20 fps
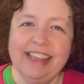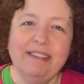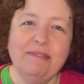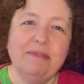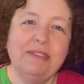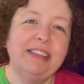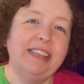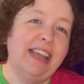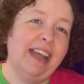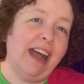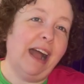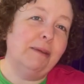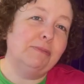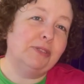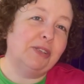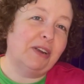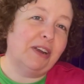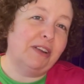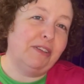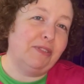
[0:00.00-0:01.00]
But yeah, I'm
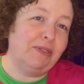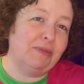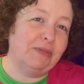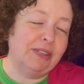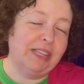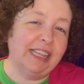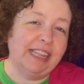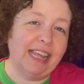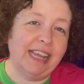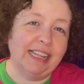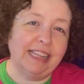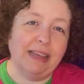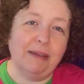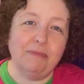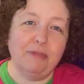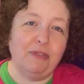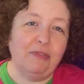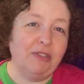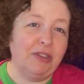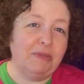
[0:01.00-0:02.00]
sorry if you really like that
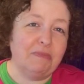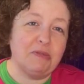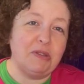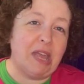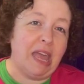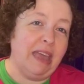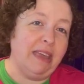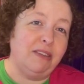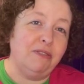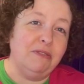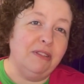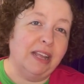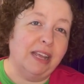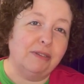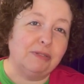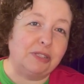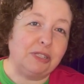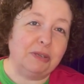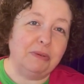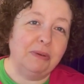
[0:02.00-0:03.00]
movie. Yeah, you can like
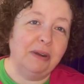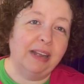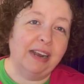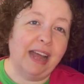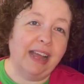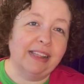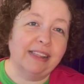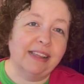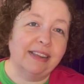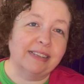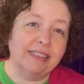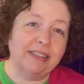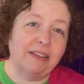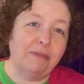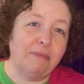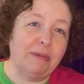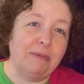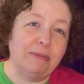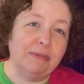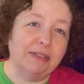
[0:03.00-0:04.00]
what you want. I like
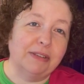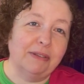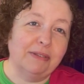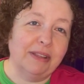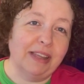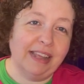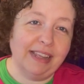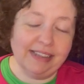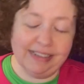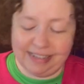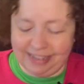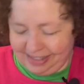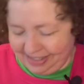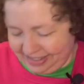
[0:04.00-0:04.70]
stuff people don't like.